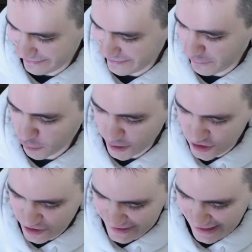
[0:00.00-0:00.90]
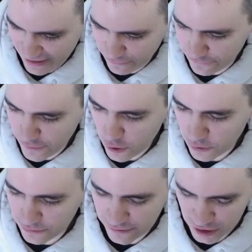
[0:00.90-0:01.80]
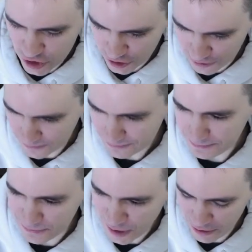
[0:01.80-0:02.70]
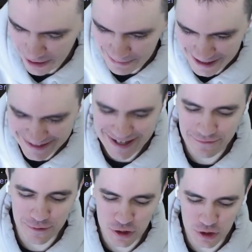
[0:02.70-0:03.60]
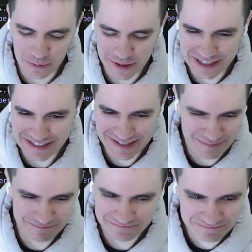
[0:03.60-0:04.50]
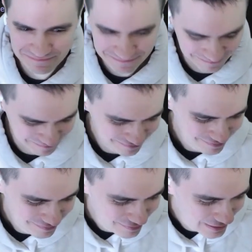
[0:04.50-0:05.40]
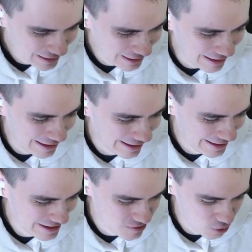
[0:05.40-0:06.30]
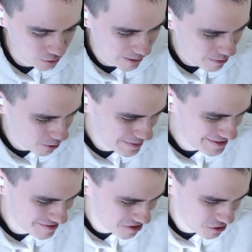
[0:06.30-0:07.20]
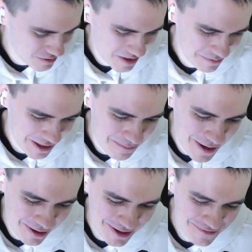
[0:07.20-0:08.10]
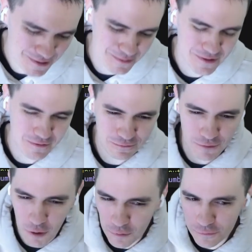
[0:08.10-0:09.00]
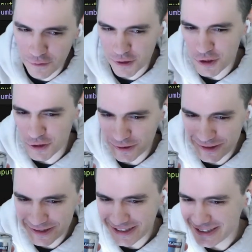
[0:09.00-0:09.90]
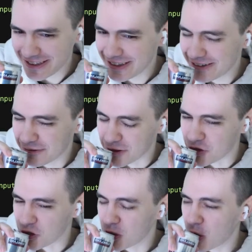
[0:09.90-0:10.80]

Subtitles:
For each is like faux functional programming. It's not functional because its only purpose is to do something imperative, so it's a faux functional function.